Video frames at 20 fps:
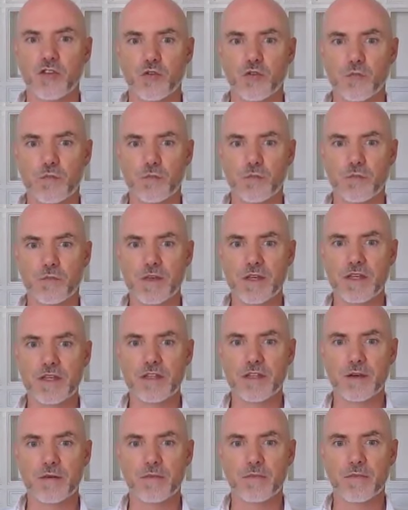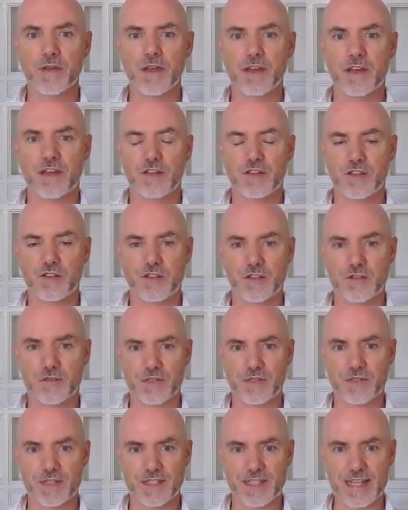to be them,
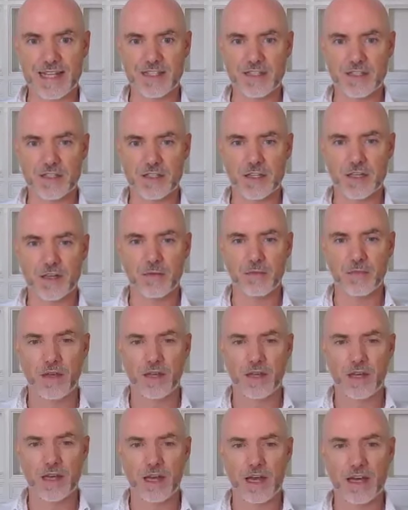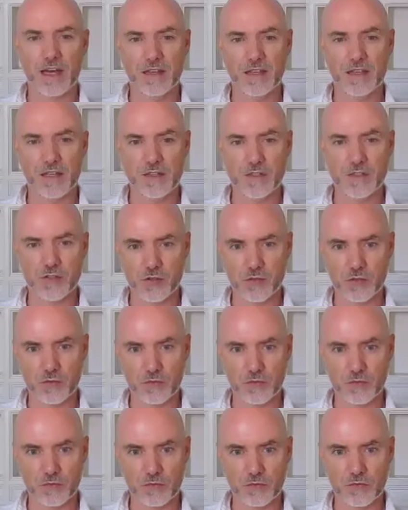to sense them, and then
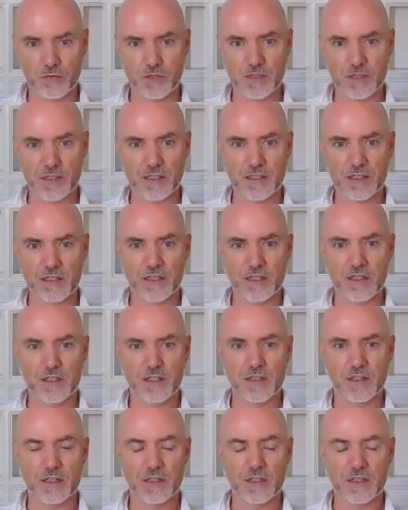to really